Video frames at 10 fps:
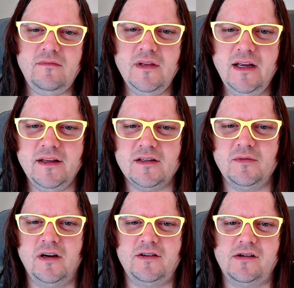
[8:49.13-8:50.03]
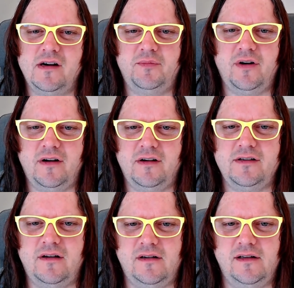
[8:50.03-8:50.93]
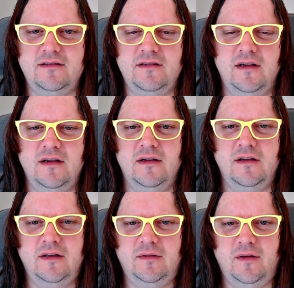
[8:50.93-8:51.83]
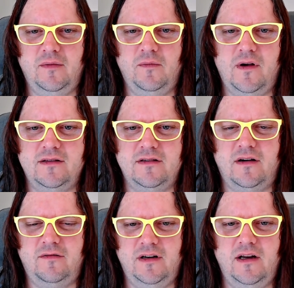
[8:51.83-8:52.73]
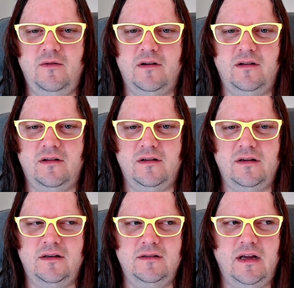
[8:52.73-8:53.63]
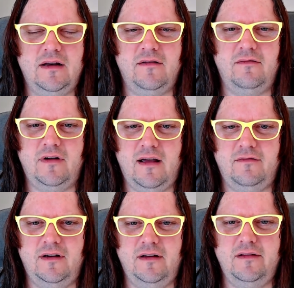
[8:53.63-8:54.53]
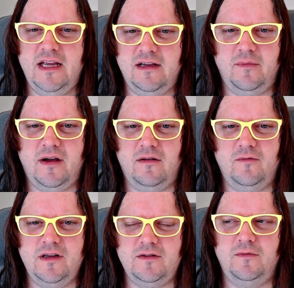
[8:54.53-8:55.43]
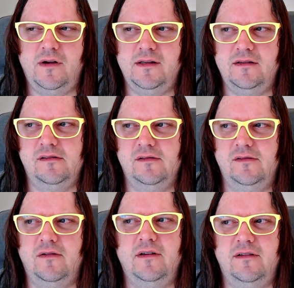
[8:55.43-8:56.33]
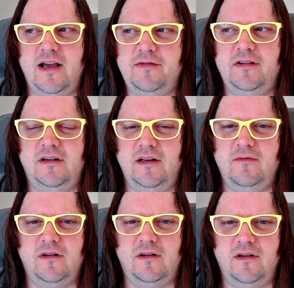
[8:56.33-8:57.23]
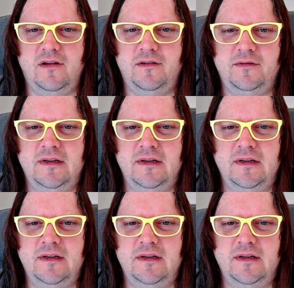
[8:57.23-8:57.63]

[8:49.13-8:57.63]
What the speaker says: And that's why I try and prioritize the ones that I really want to learn, and really think about which ones do I definitely want to learn.